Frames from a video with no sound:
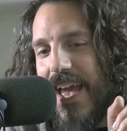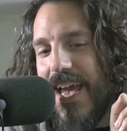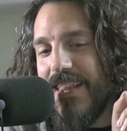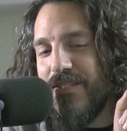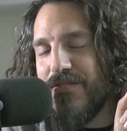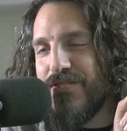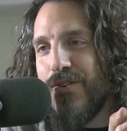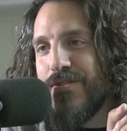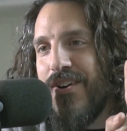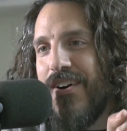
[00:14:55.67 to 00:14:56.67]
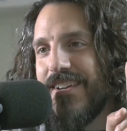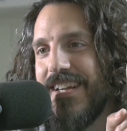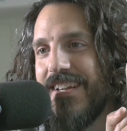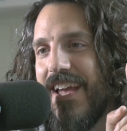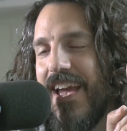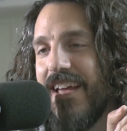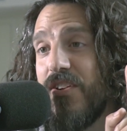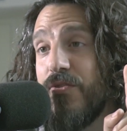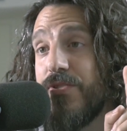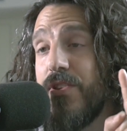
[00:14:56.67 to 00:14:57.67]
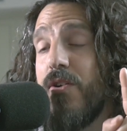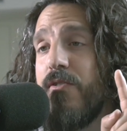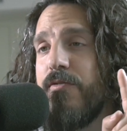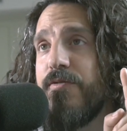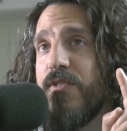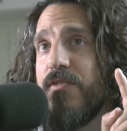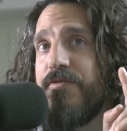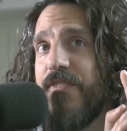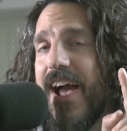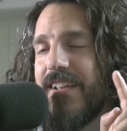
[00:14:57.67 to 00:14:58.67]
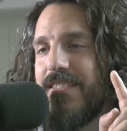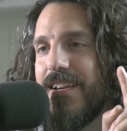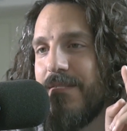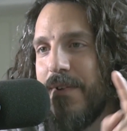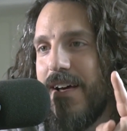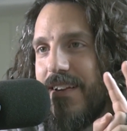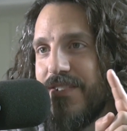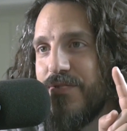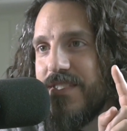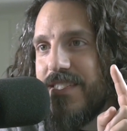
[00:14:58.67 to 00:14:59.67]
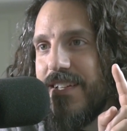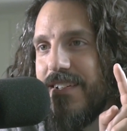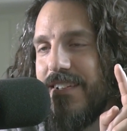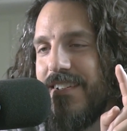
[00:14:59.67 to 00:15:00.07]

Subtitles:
and they'll start talking, and I'll know for a fact that I'm not interested.